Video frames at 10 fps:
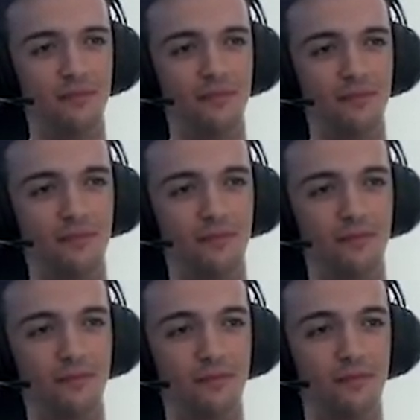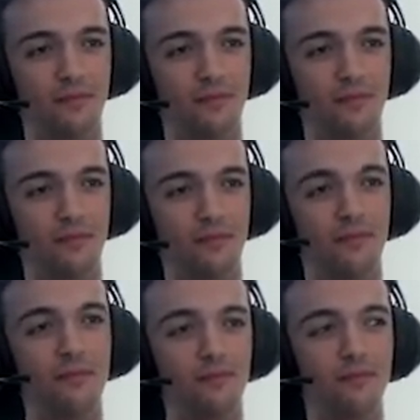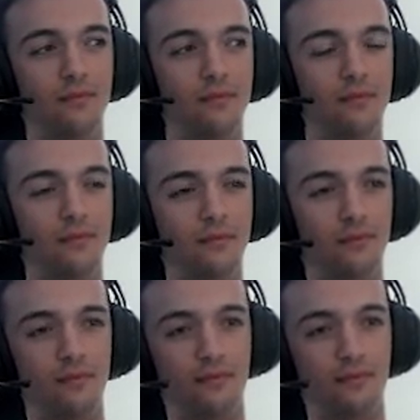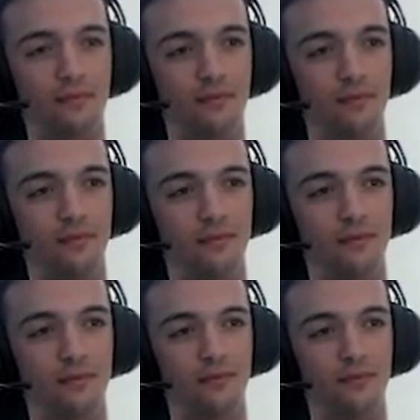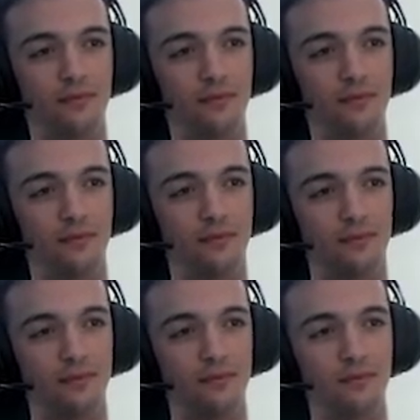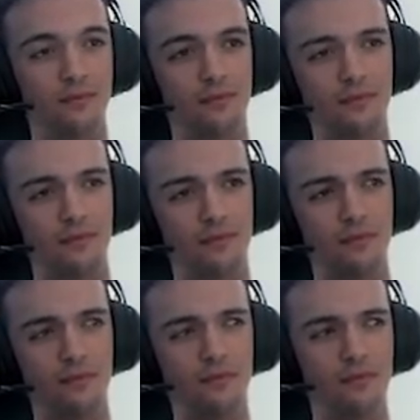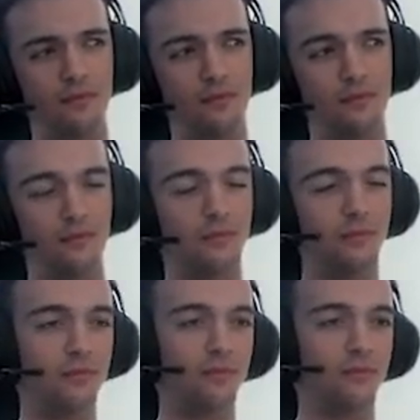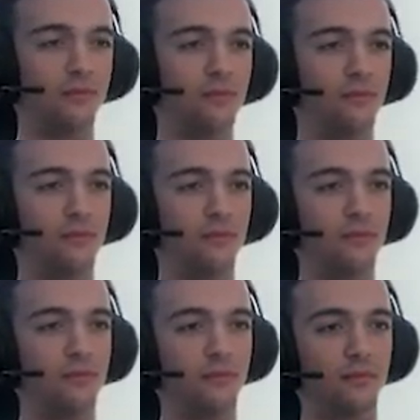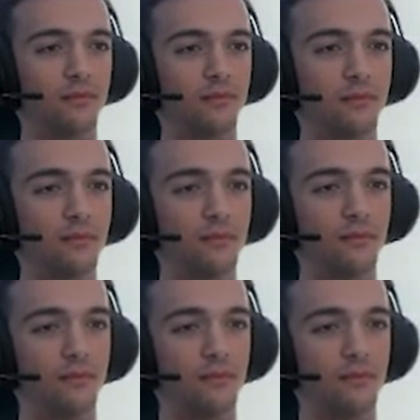[no speech]